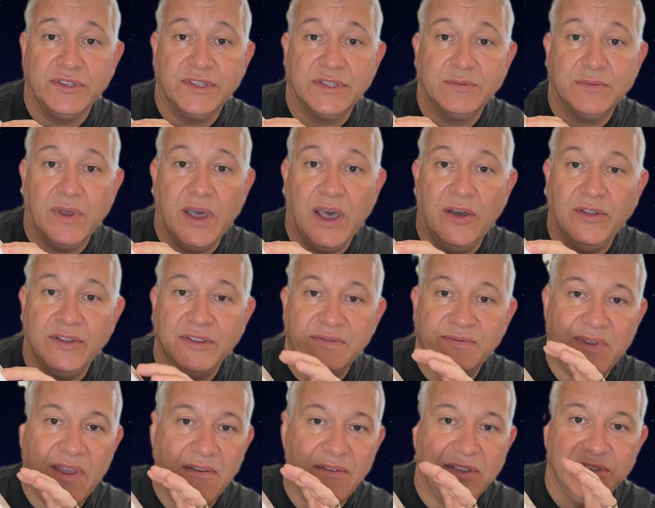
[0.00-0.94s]
as well. And it's
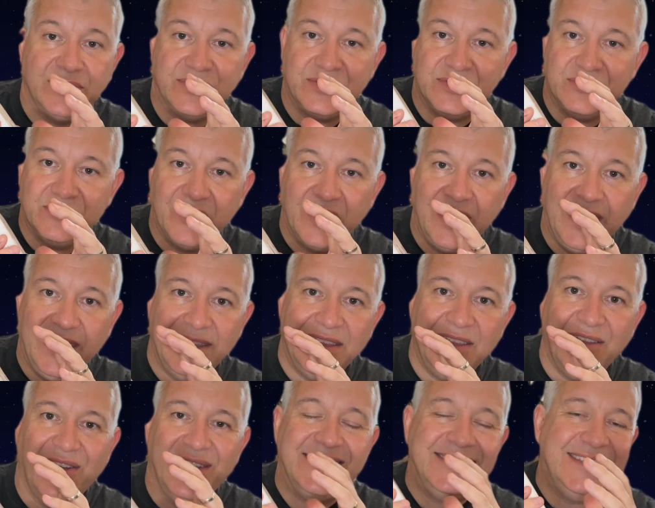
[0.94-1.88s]
very sort of
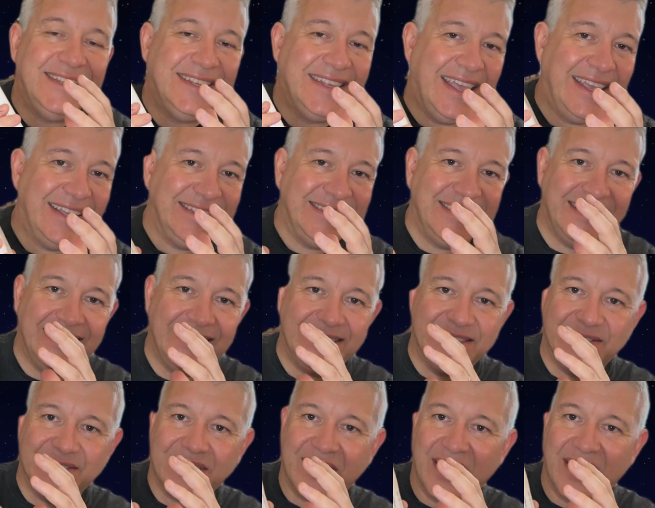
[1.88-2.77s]
1980s